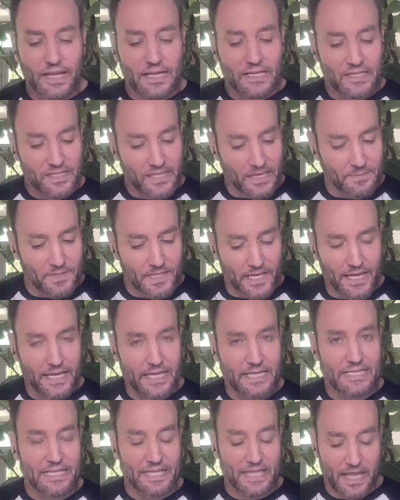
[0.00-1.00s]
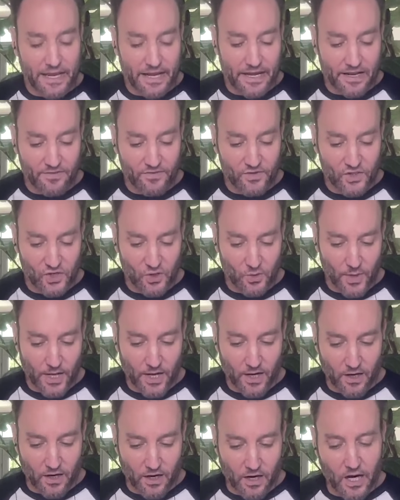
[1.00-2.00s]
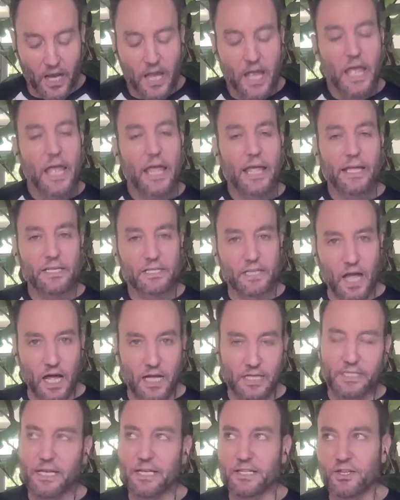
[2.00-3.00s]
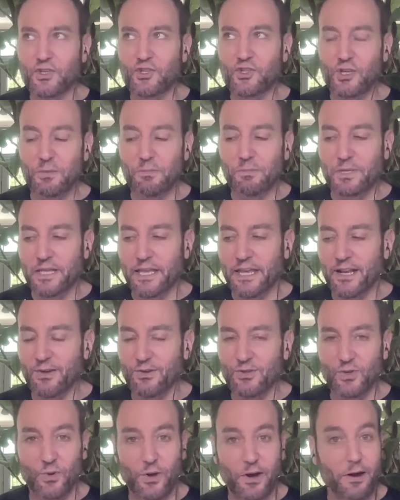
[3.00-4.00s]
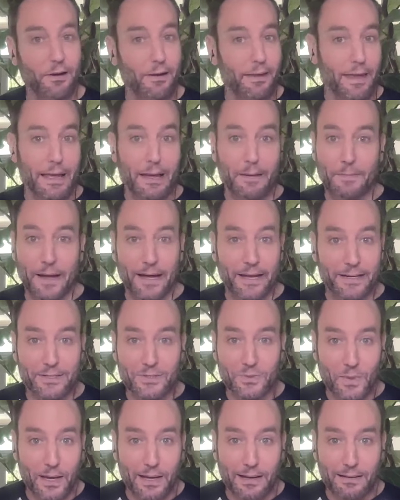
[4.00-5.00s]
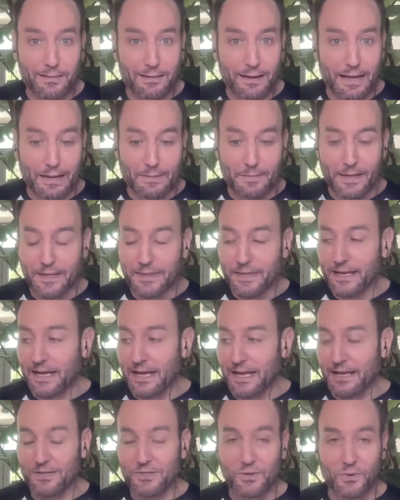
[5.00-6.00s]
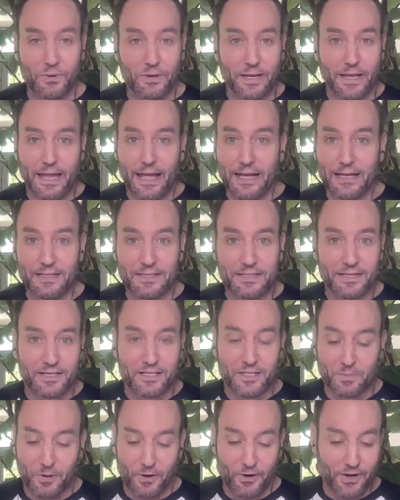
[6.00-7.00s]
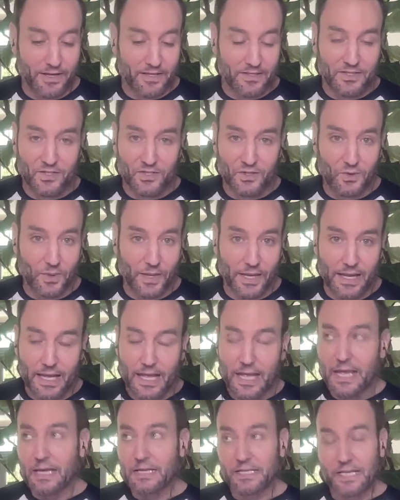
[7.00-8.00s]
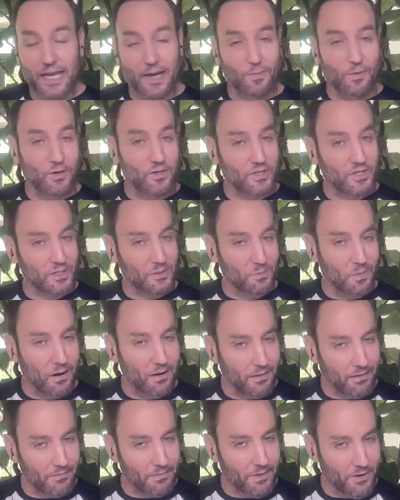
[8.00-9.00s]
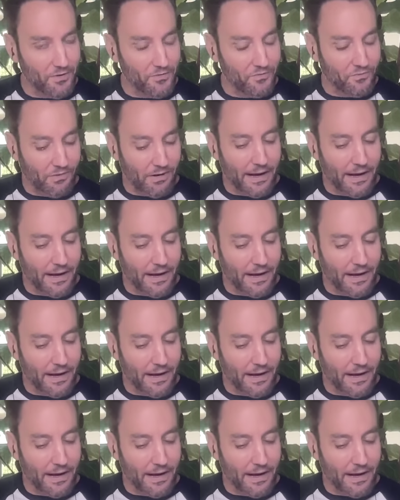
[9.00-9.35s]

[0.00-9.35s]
it seems like he's thinking of suing her. He's contacted Jim Bellino's lawyer. Yeah, mine as well. I mean, the guy has already has experience suing Tamra. Smart move,